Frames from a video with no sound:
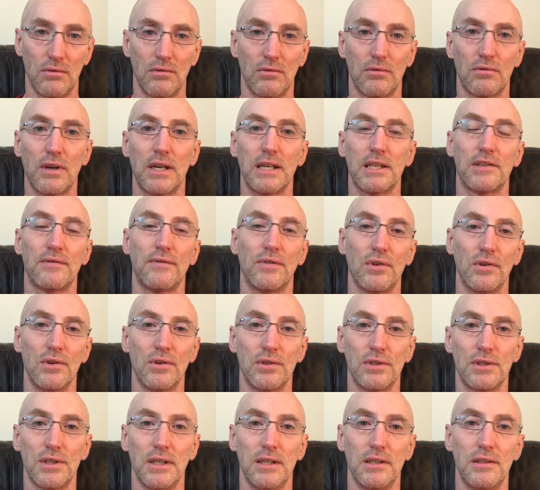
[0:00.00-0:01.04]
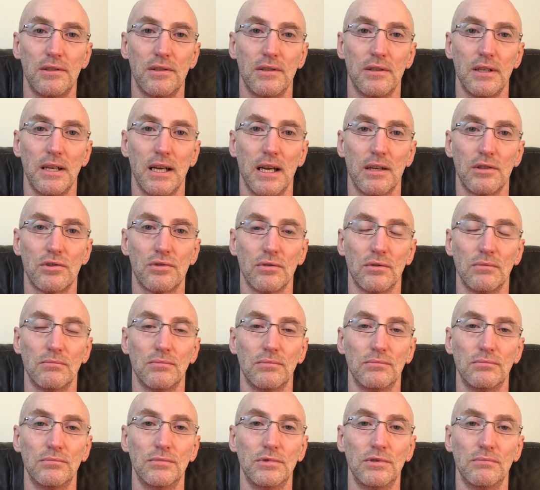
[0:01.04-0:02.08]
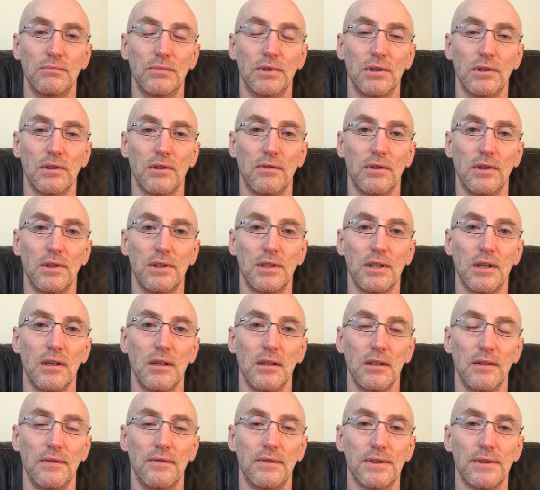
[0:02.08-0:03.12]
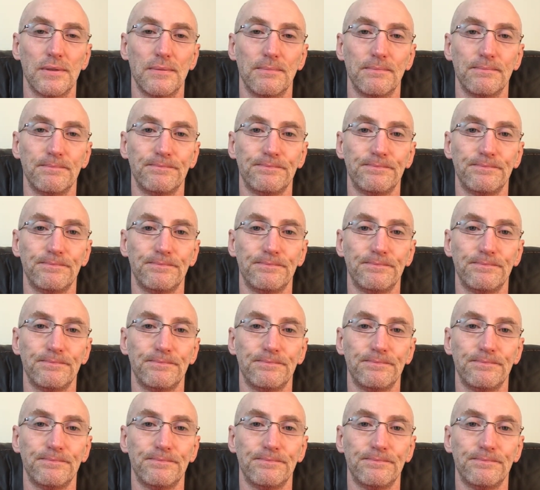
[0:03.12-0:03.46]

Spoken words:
transfers into the actual movement of her dives.